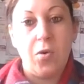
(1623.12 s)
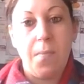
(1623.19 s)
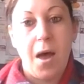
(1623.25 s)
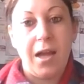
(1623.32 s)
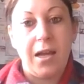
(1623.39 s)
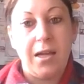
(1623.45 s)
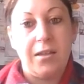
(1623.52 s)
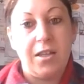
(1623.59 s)

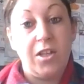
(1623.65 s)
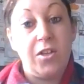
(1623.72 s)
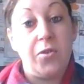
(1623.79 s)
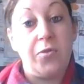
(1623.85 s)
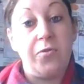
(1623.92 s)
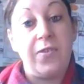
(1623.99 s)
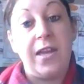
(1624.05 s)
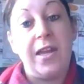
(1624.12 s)
mind that
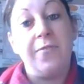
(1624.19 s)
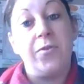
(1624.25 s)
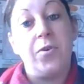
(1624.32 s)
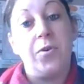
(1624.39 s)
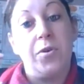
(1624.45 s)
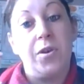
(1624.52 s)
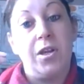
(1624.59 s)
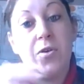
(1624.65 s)
you're
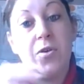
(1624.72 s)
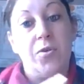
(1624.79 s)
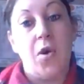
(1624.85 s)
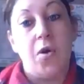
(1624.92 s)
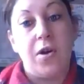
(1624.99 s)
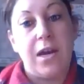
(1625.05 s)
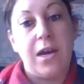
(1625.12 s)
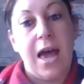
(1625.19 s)
fearful that you're
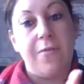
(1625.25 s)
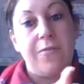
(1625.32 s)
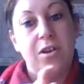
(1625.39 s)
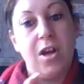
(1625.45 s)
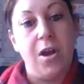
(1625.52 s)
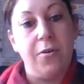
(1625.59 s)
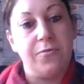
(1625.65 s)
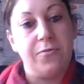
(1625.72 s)
not going to have
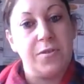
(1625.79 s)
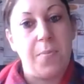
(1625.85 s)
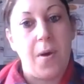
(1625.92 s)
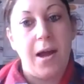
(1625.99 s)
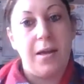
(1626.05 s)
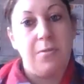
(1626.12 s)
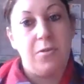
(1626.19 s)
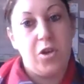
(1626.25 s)
enough to
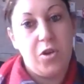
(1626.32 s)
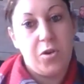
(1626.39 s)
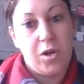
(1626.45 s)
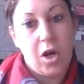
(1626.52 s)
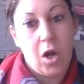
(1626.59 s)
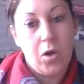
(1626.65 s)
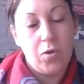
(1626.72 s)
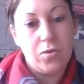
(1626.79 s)
buy new
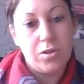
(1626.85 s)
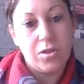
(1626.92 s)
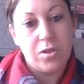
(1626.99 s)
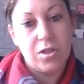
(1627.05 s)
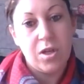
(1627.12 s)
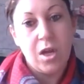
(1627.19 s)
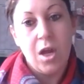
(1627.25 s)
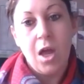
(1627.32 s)
clothes.